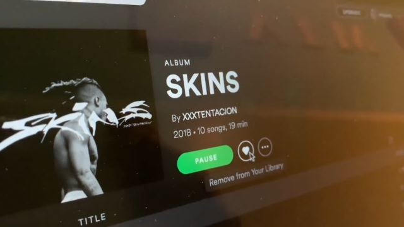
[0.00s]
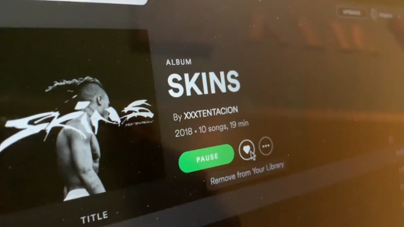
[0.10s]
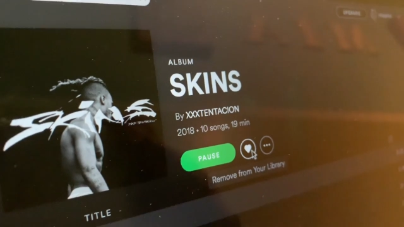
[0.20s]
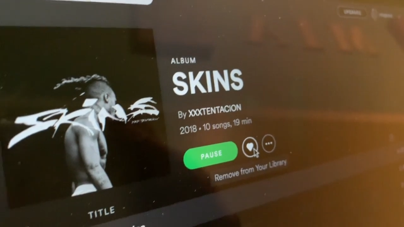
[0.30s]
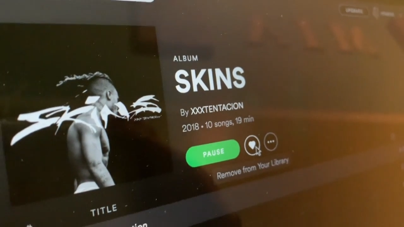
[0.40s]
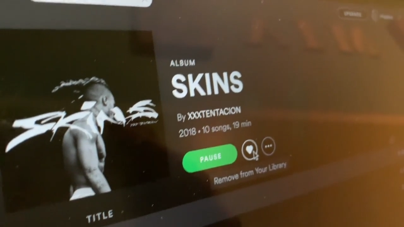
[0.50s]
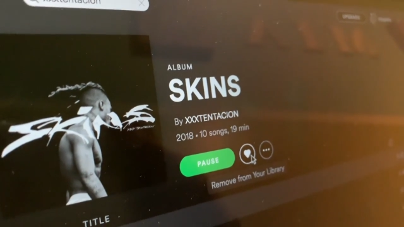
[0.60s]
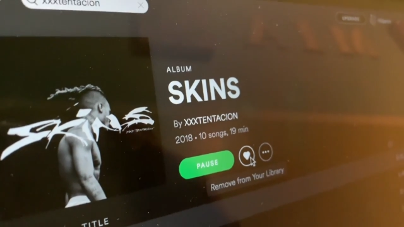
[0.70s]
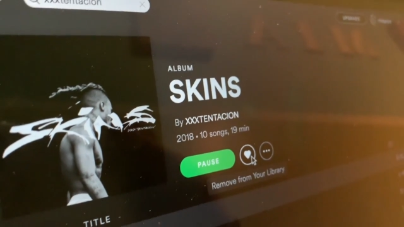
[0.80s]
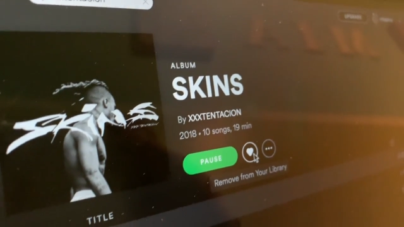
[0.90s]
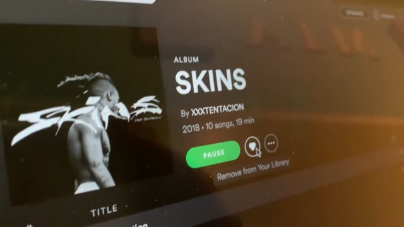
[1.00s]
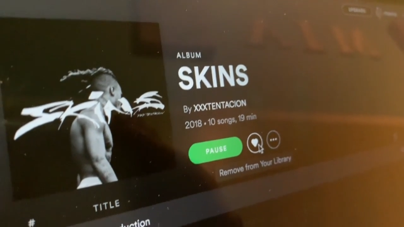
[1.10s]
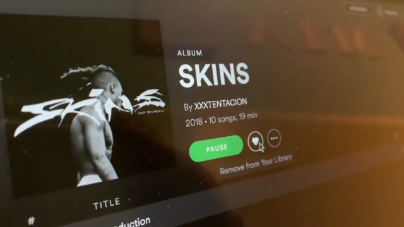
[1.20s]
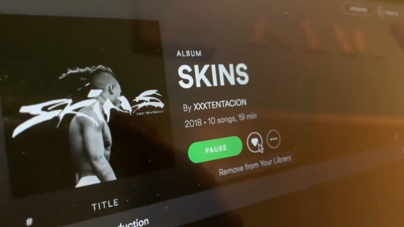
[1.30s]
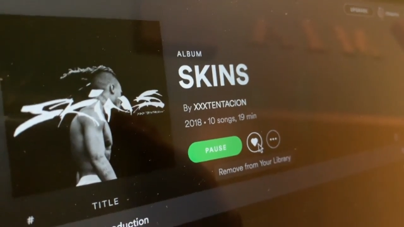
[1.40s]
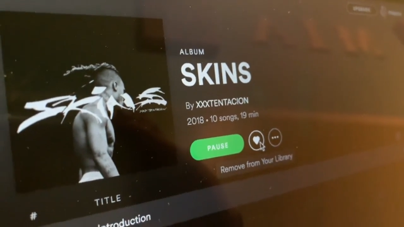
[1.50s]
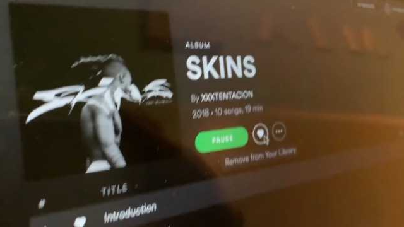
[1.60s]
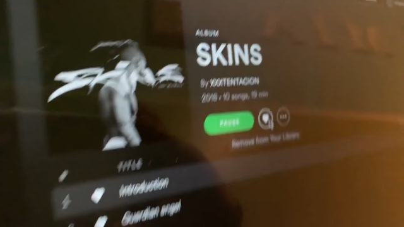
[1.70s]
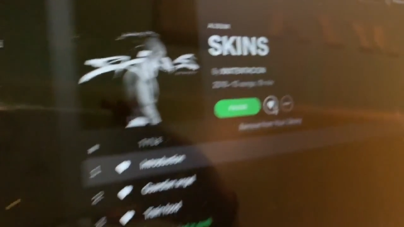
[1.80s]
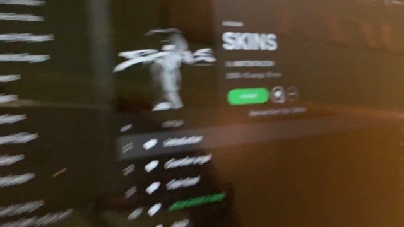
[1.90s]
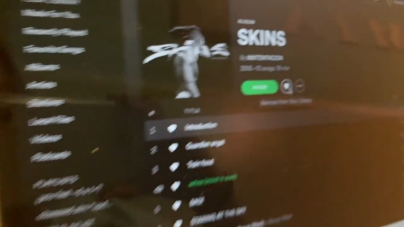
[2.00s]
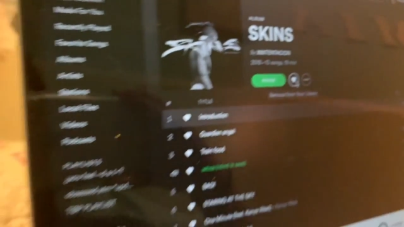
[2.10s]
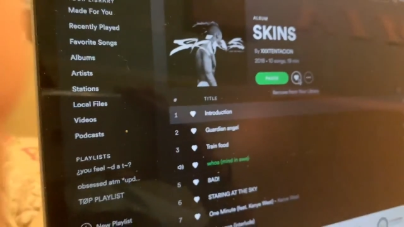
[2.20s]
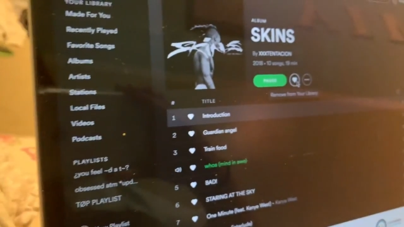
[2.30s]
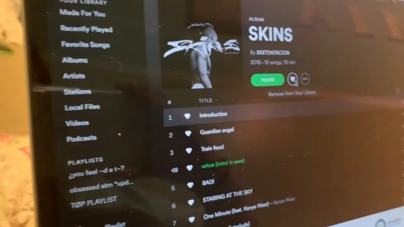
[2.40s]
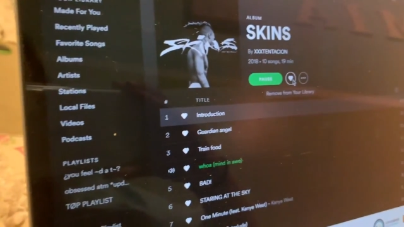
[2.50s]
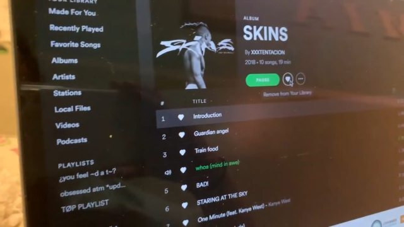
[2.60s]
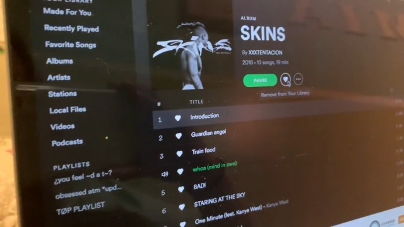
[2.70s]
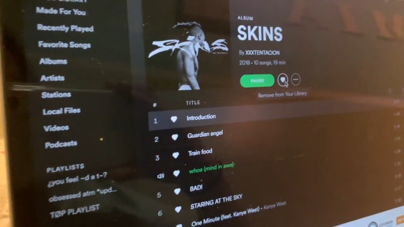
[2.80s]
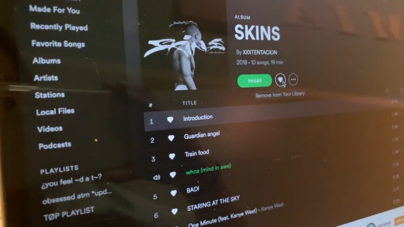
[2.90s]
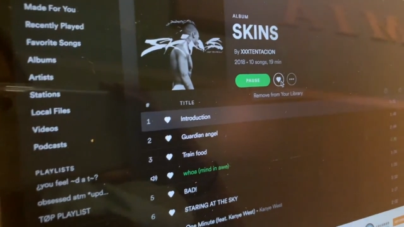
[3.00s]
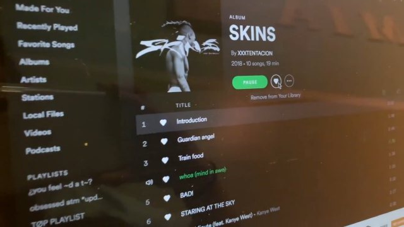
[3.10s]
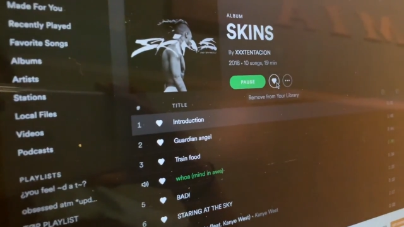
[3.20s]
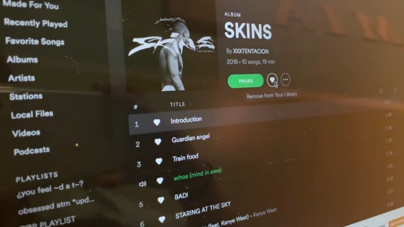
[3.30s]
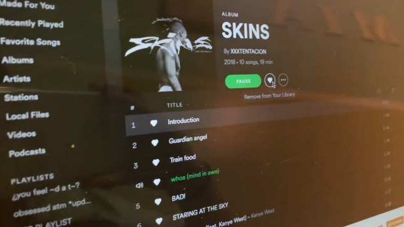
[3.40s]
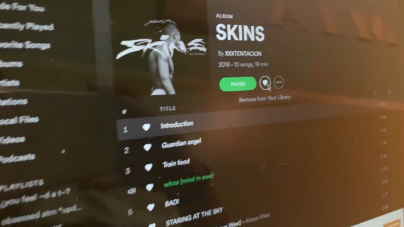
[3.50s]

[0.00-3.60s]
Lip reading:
[unreadable: no face in view]